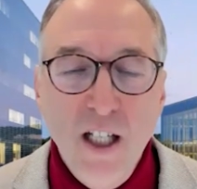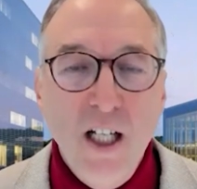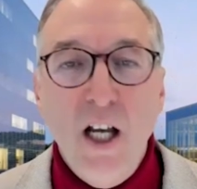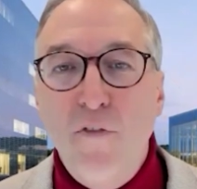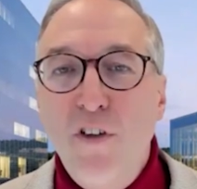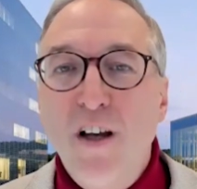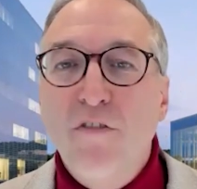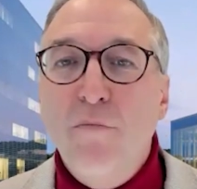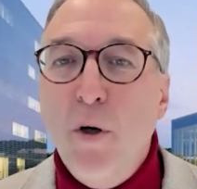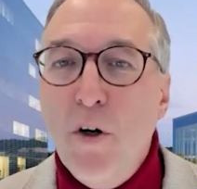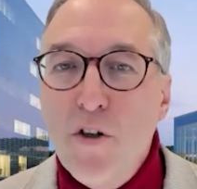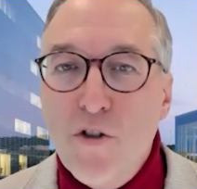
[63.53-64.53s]
If you have
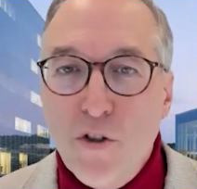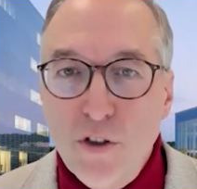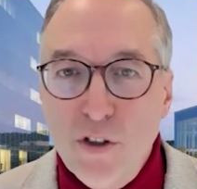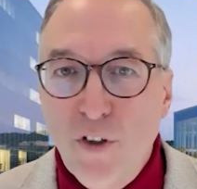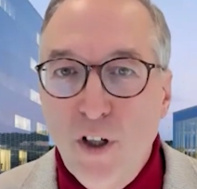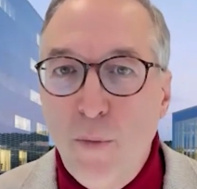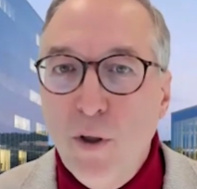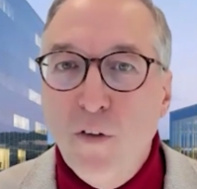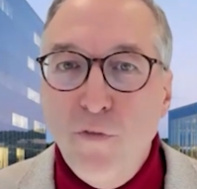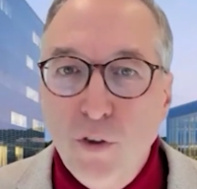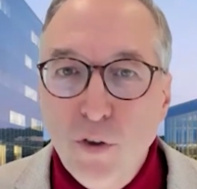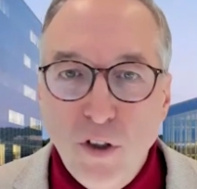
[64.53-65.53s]
mergers, for example,
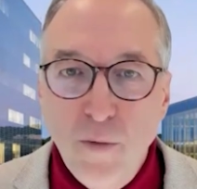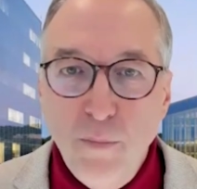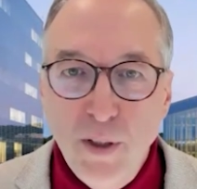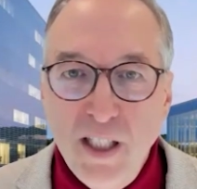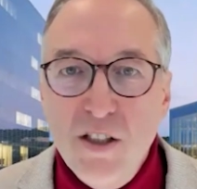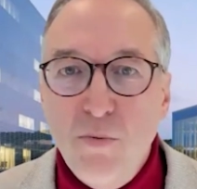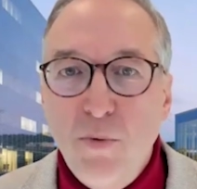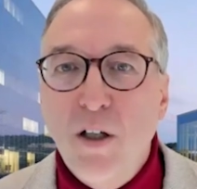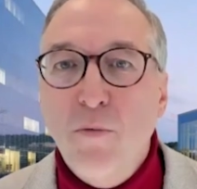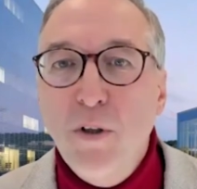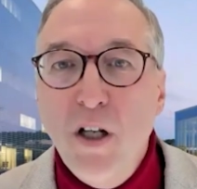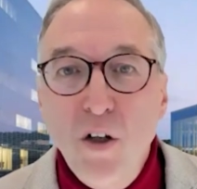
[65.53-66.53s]
of two companies where
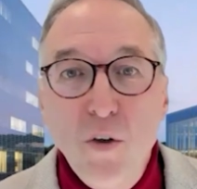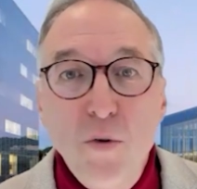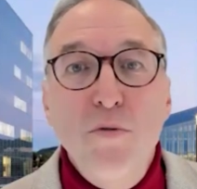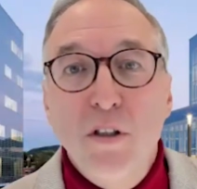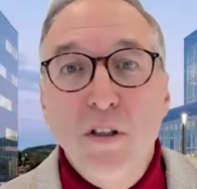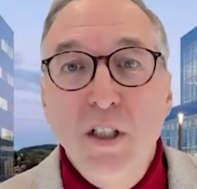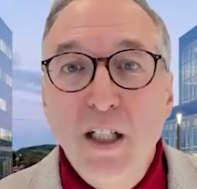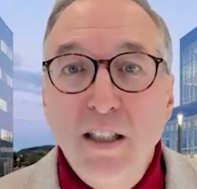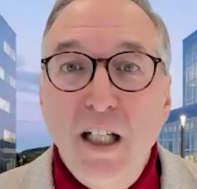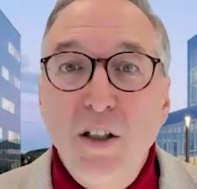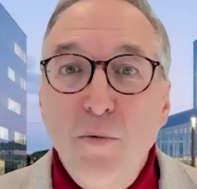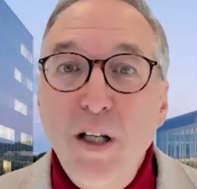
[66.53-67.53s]
we lose,
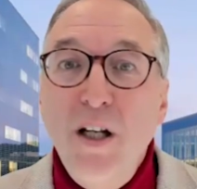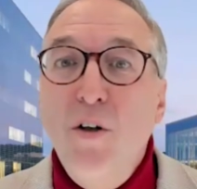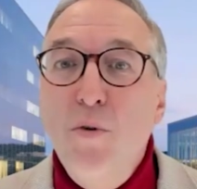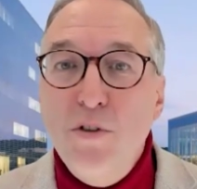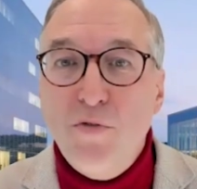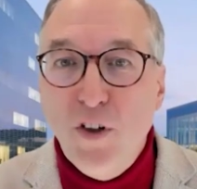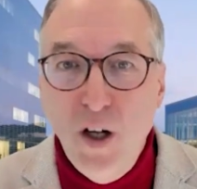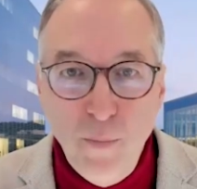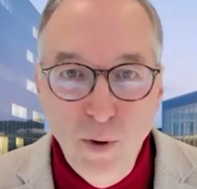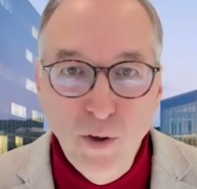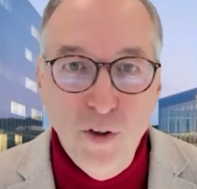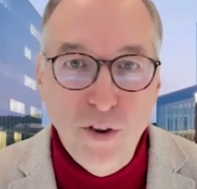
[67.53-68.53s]
then we lose, for
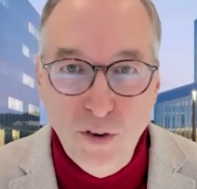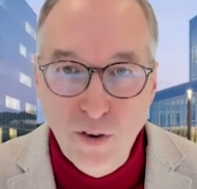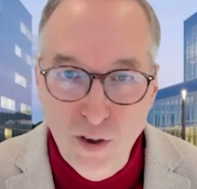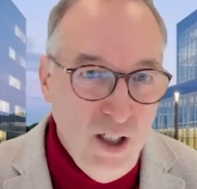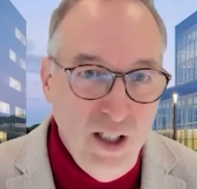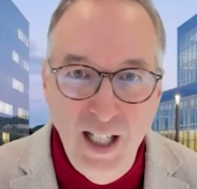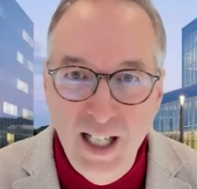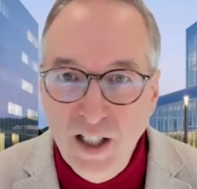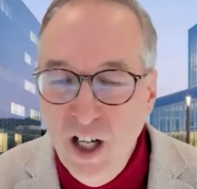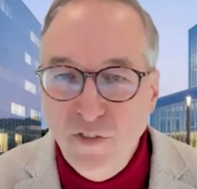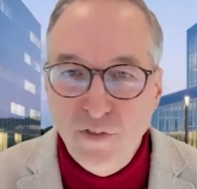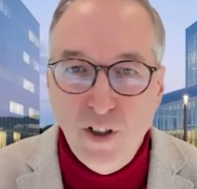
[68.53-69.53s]
example,
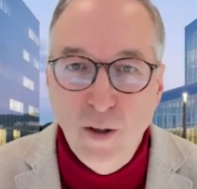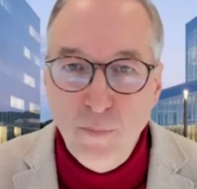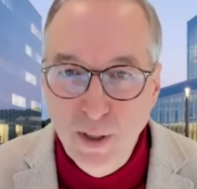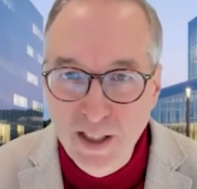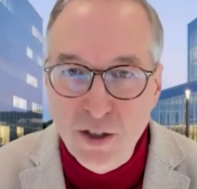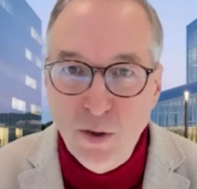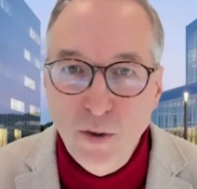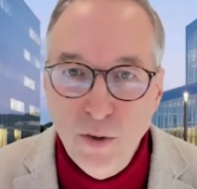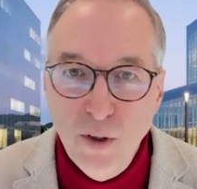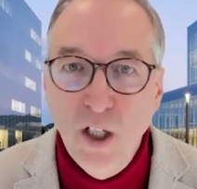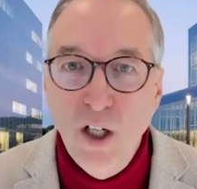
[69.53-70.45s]
enough companies to